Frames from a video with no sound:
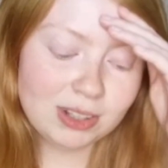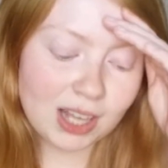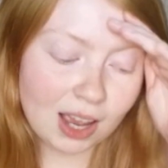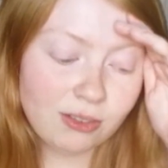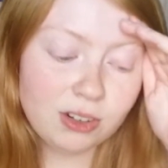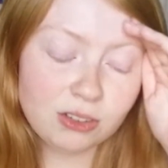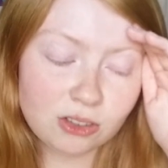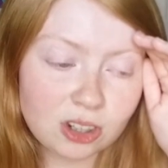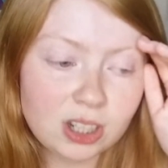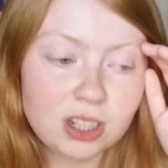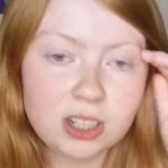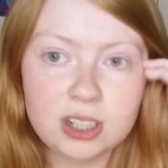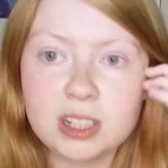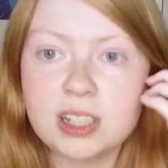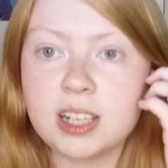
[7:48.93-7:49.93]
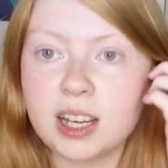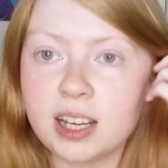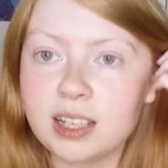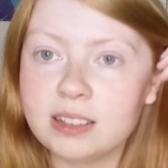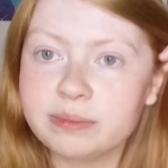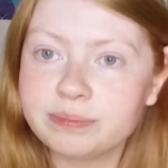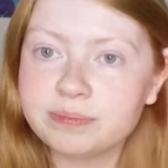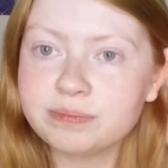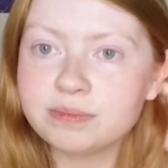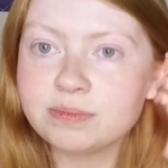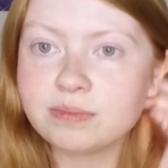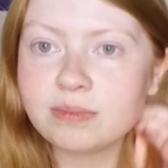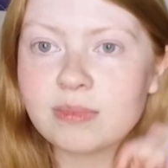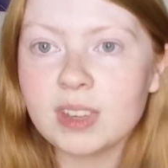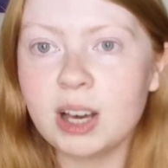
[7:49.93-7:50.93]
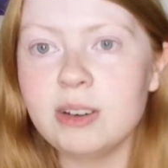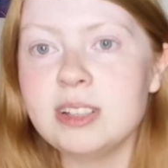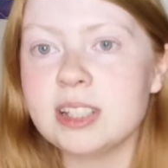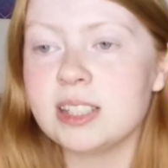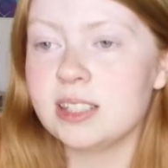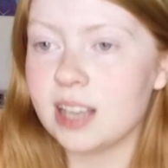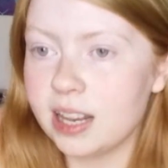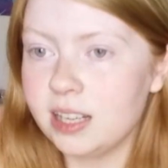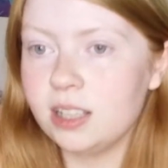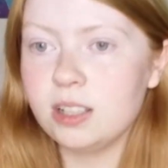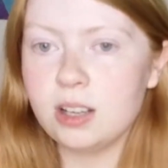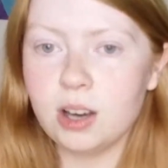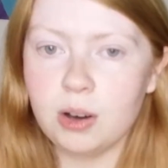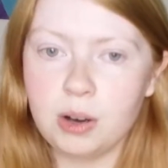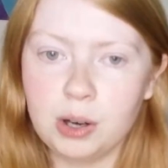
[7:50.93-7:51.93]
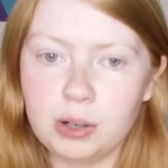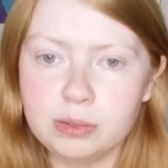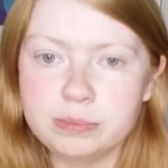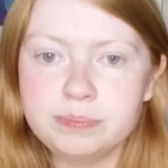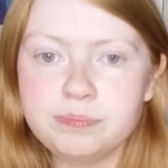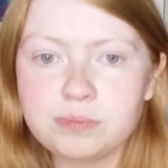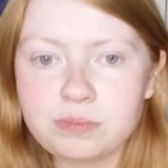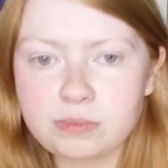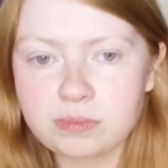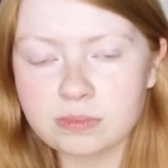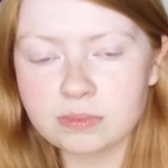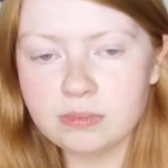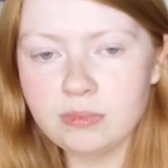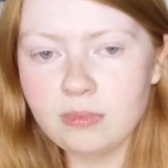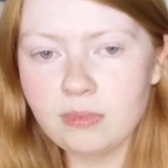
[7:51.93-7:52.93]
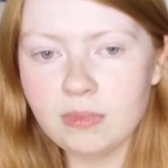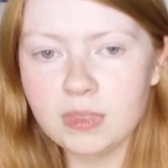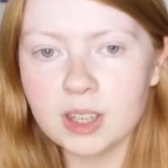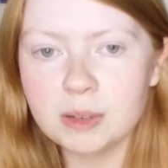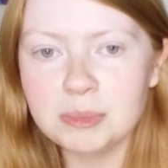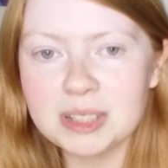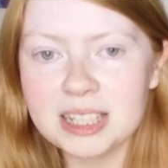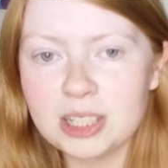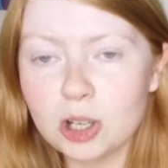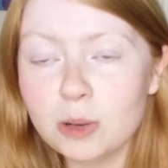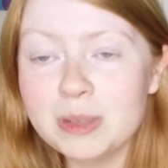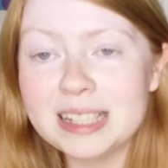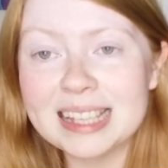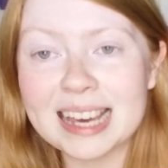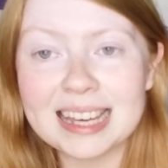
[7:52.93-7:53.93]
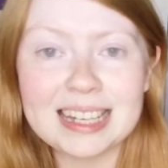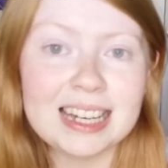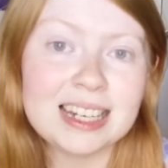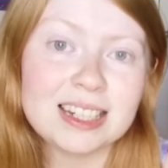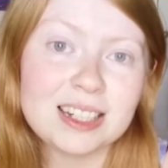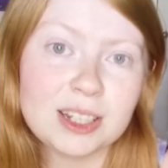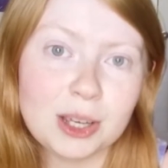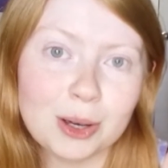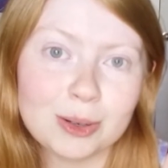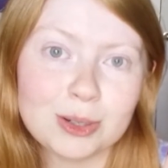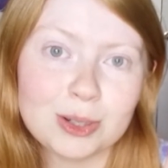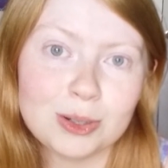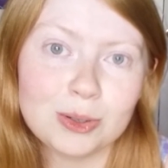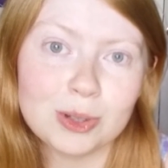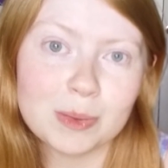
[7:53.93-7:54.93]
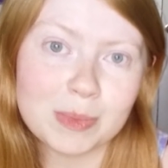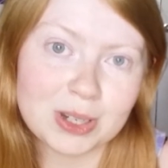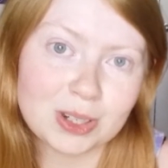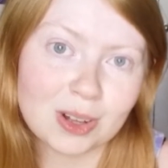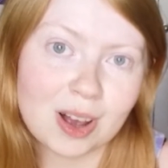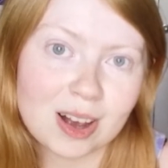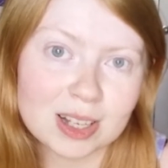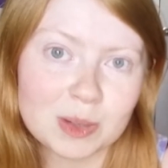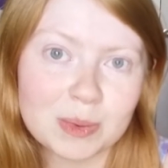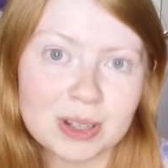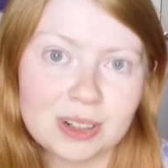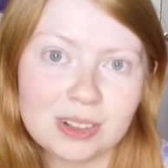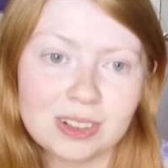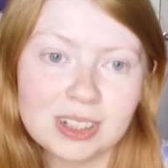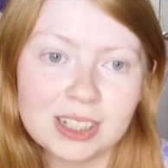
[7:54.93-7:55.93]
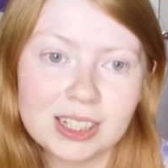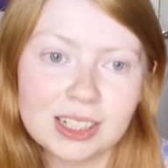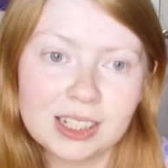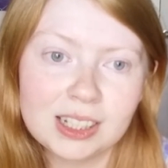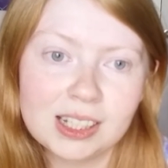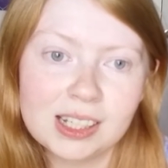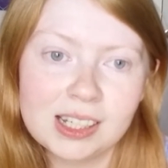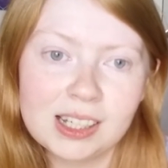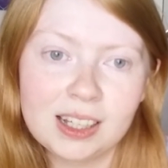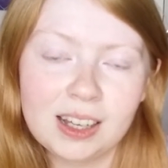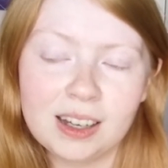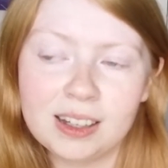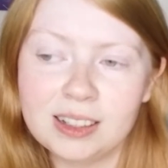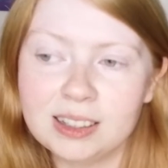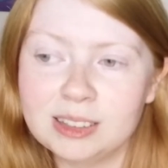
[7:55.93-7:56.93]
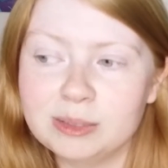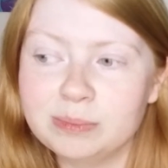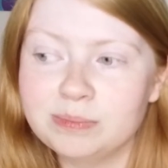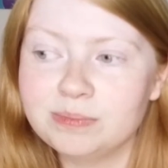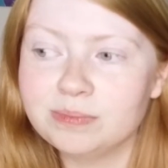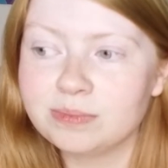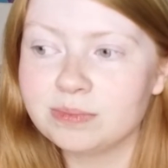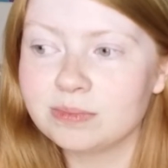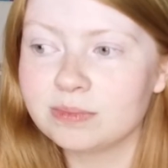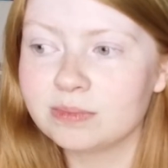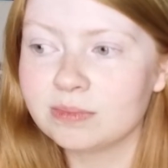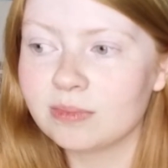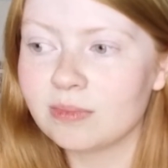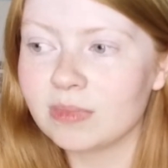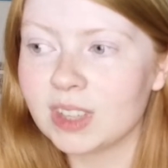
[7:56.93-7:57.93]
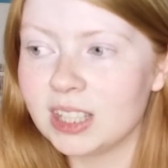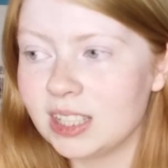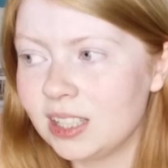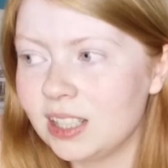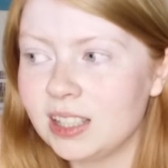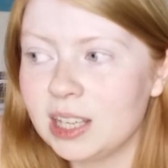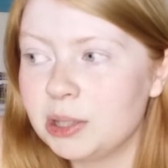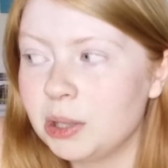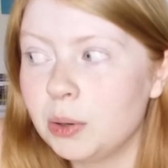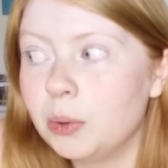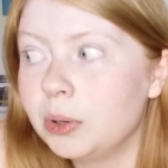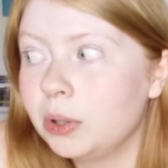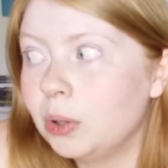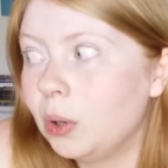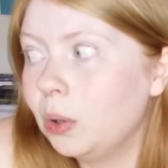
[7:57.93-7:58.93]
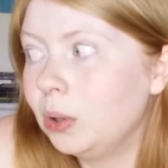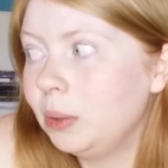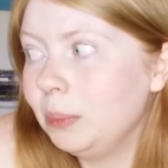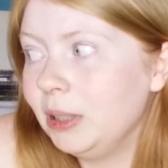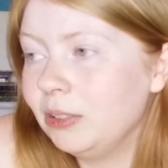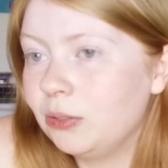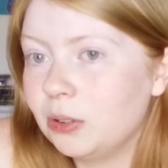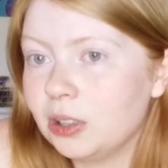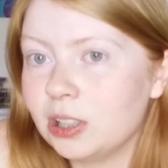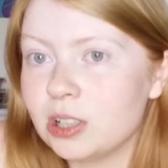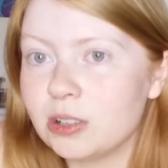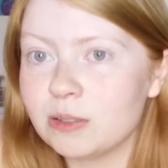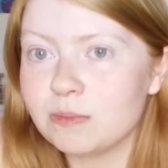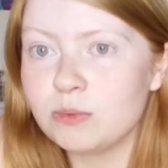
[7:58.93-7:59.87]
was having a really good day. I was excited to go home. But they told me that I needed to go to the mental hospital. I said that they want to hold me for